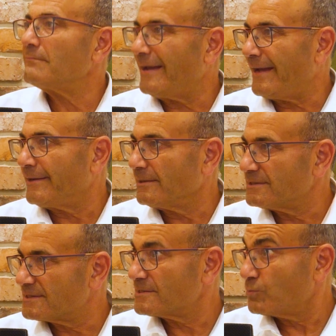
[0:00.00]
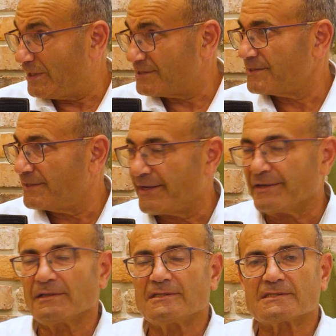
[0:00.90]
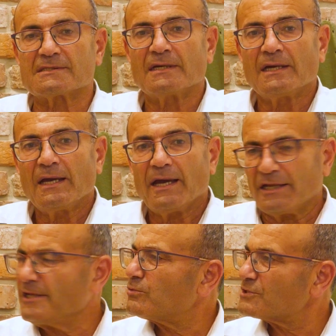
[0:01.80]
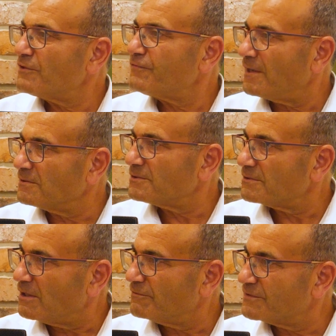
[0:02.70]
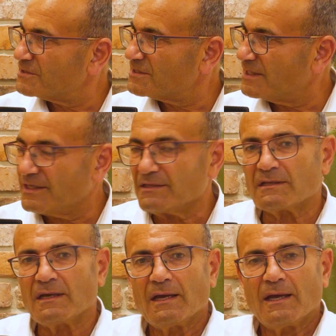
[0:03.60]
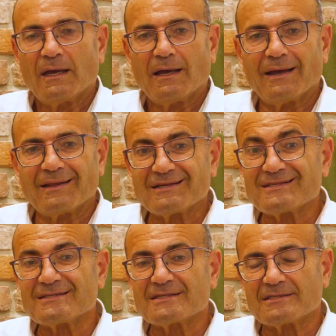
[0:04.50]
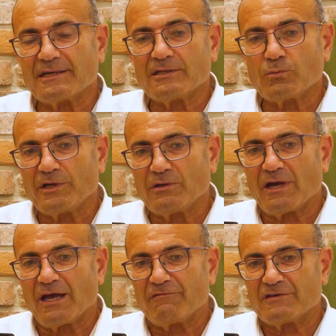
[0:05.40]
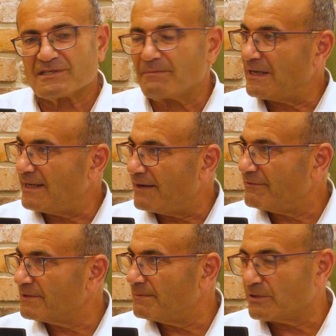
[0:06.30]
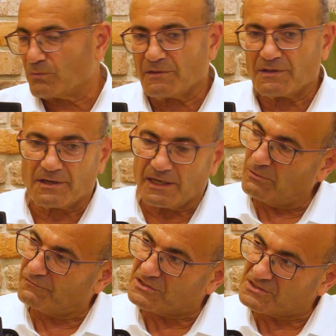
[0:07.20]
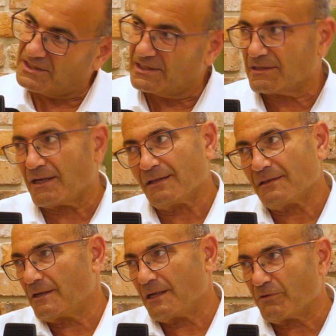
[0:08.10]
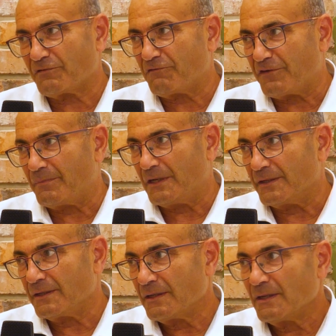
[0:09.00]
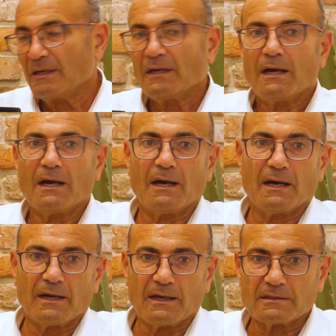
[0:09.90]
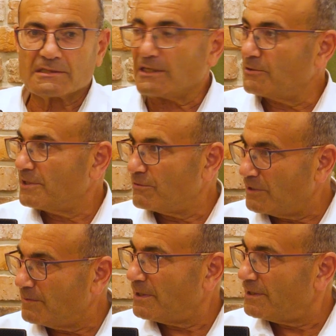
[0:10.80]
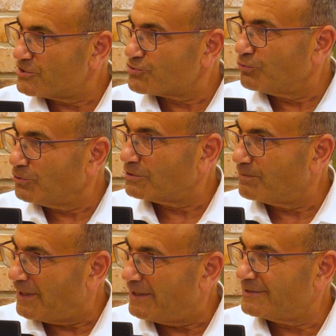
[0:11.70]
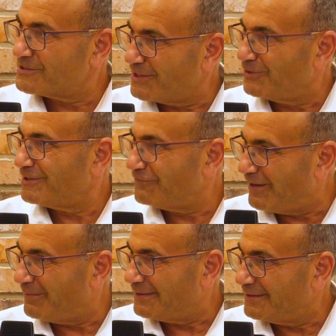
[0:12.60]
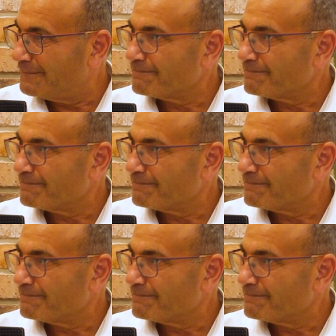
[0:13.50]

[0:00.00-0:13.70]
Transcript: analysts, Western analysts, and he was the founder of the state. This is a state where you have a similarity between the name of the state and the name of the family. Saudi Arabia is ruled by the Saudi family,